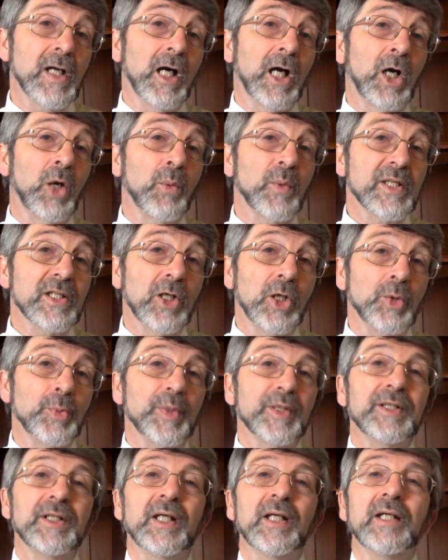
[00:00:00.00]
Are we
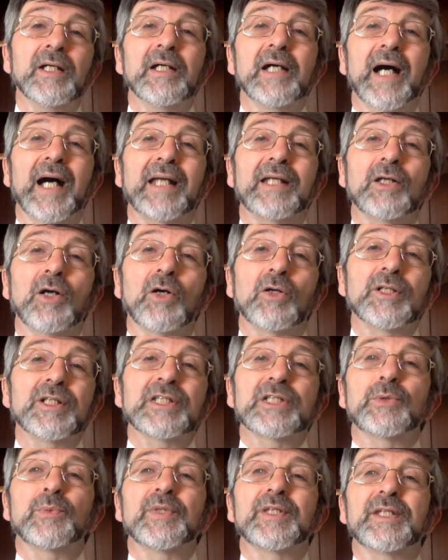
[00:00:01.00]
open and
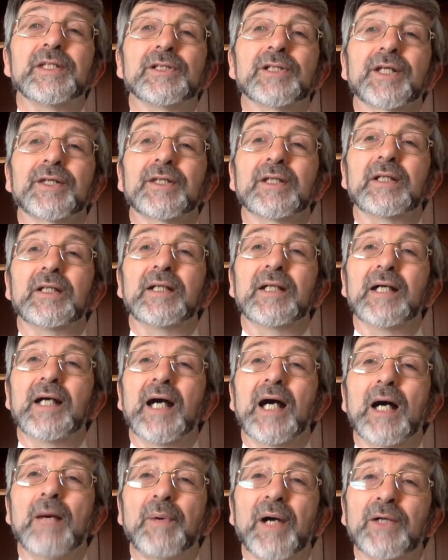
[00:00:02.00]
honest with each other
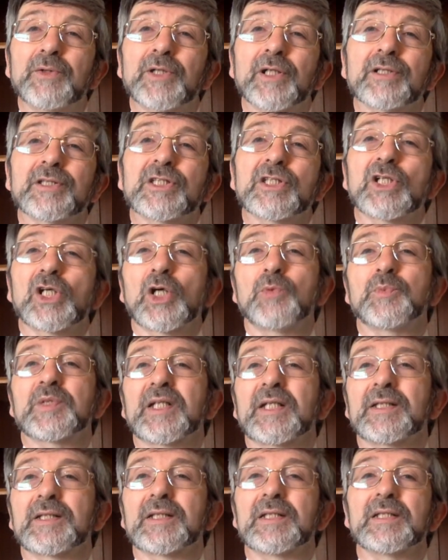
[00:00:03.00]
about our
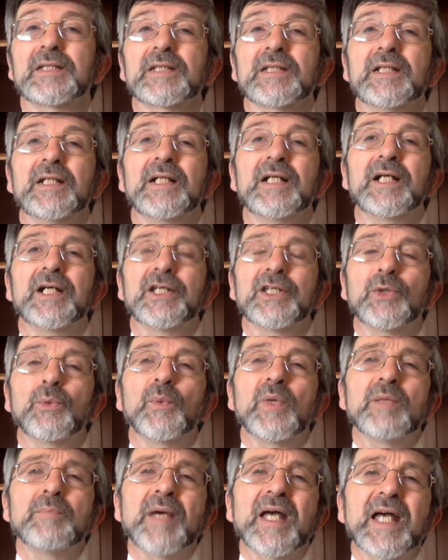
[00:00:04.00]
circumstances that
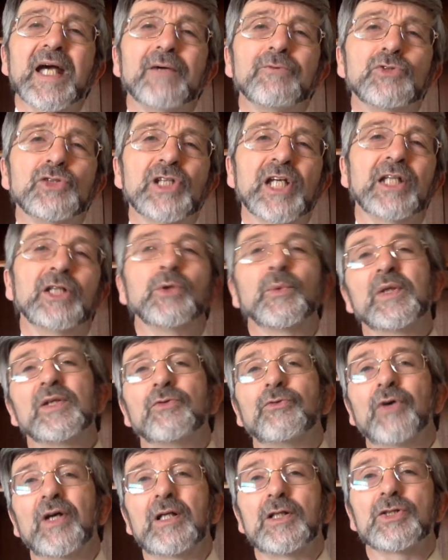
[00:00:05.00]
we may have genuine
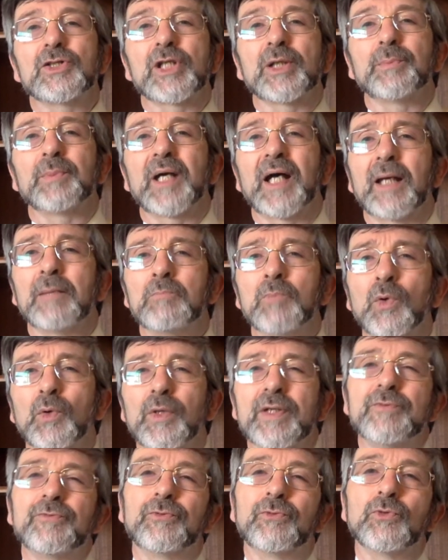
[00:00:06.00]
fellowship and
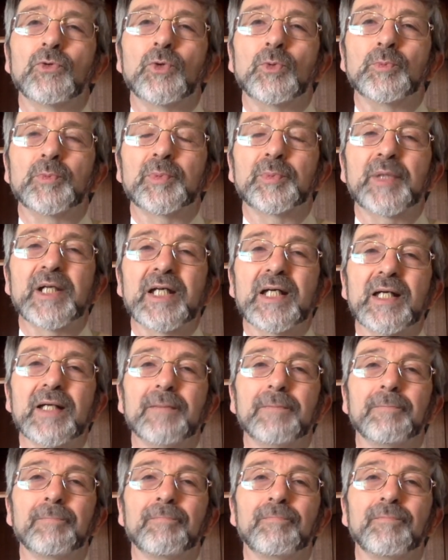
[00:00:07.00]
more informed prayer?
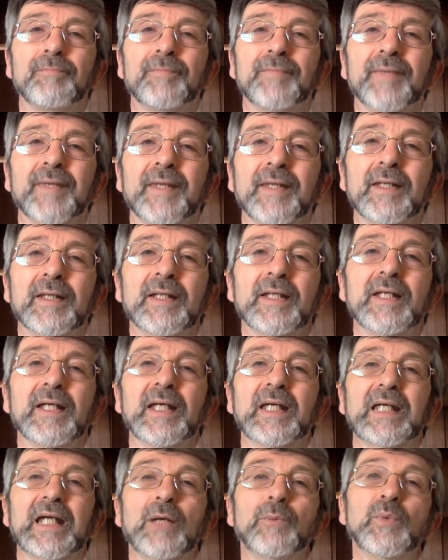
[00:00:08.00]

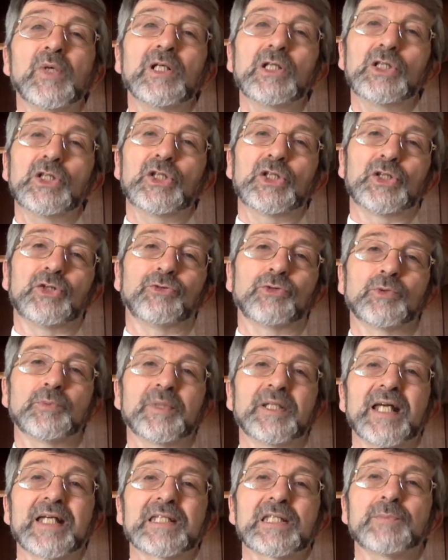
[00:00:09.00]
Can we learn from
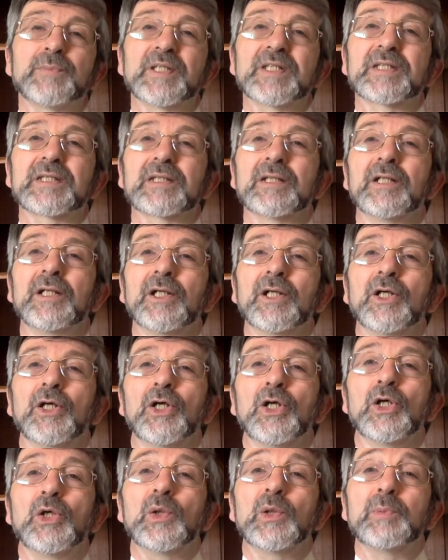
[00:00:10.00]
Onesimus,
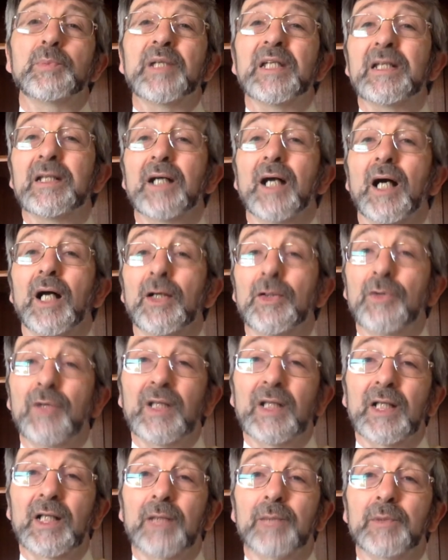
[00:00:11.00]
who had been
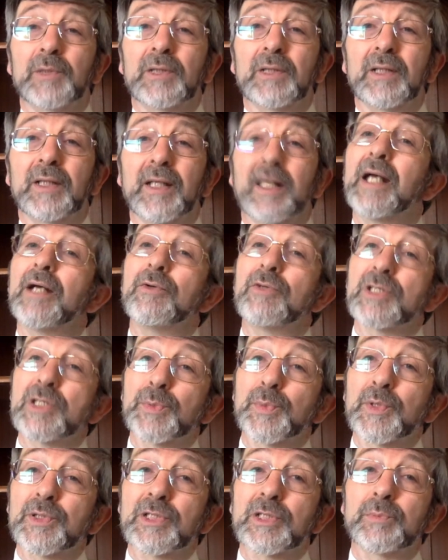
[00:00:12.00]
unreliable,
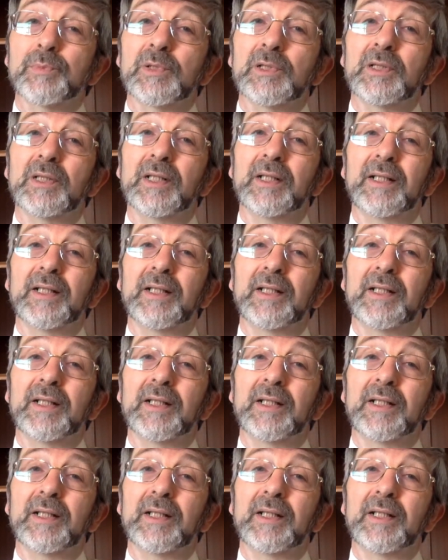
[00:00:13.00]
irresponsible,